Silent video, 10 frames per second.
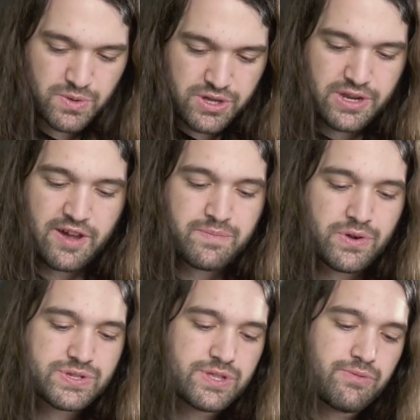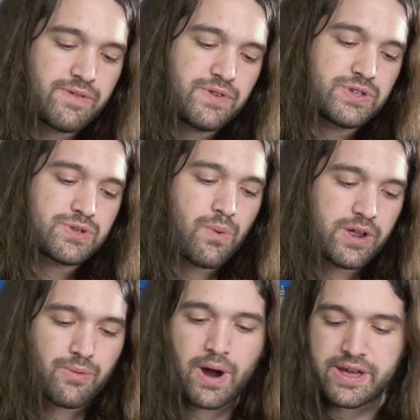We could have posted the reviews
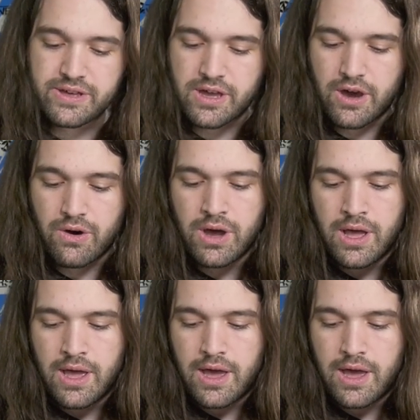quite a while ago.